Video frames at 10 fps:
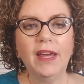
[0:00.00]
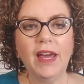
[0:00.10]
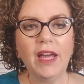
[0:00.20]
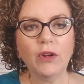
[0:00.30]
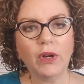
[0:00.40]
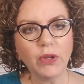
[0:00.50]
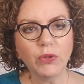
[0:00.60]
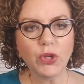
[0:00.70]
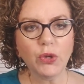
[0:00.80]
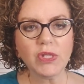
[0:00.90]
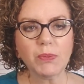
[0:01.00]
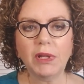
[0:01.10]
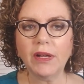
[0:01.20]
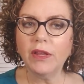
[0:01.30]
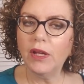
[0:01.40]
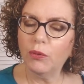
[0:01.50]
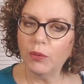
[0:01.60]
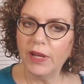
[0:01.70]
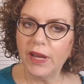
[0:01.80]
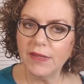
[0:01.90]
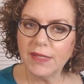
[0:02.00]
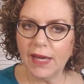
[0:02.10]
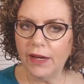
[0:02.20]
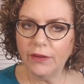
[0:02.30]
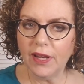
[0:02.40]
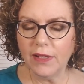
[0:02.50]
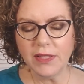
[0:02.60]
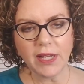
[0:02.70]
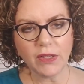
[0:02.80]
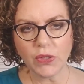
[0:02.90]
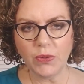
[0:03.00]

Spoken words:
And all you do is plug the ingredients out and it tells you